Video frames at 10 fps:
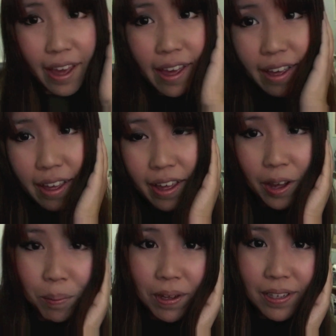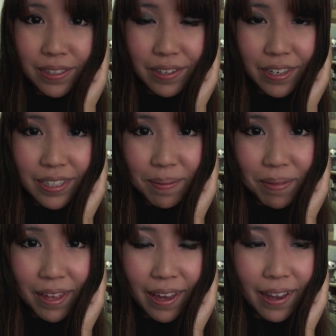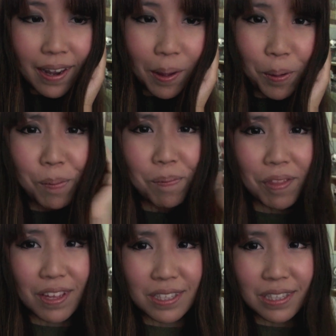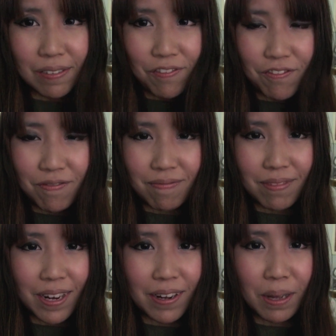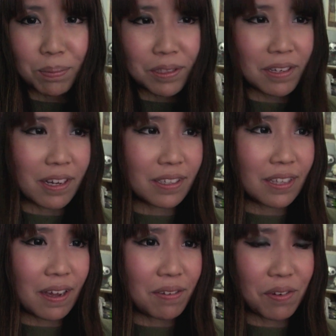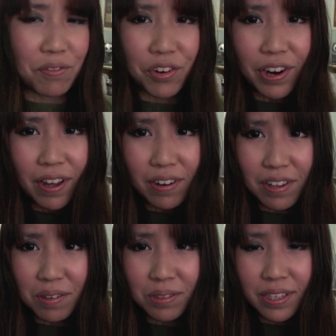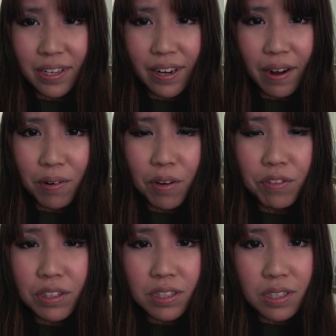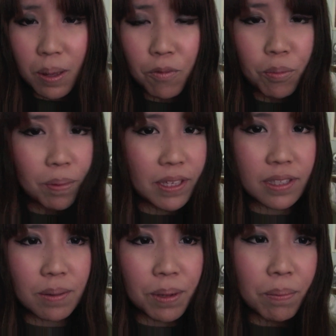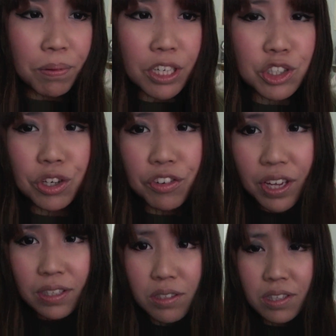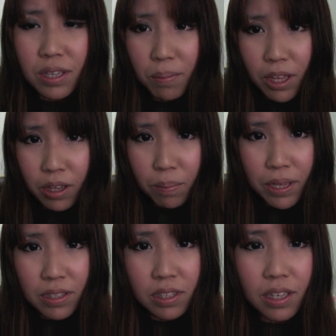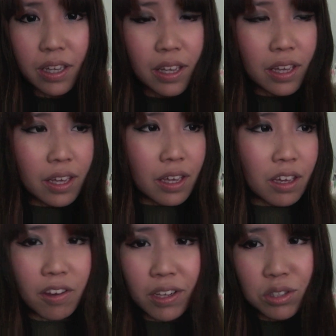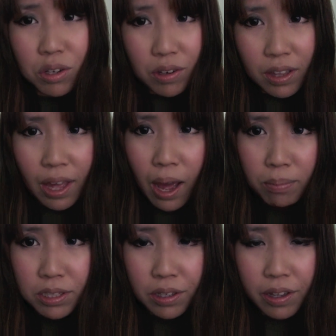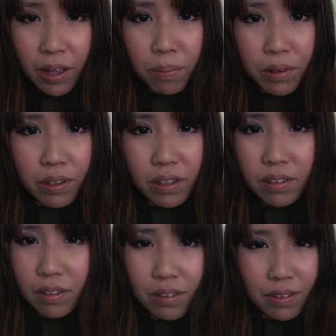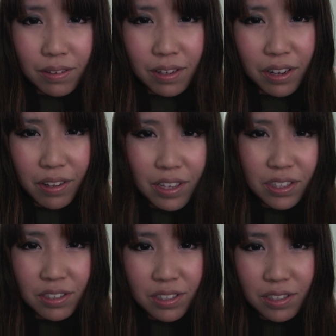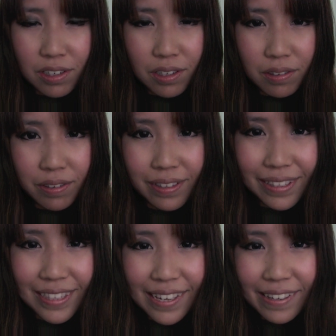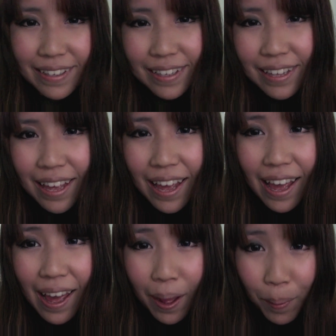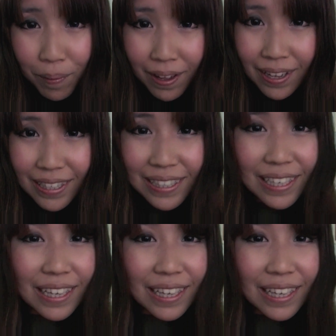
yeah, I hope you guys learned something, and I hope this, you know, helps you guys how to, you know, figure out how to use it. I don't know if it's the same for PC, but I'm pretty sure if you guys do the same thing on the PC, you guys don't need that optical cable. You know, like, seriously, you don't. So I hope you guys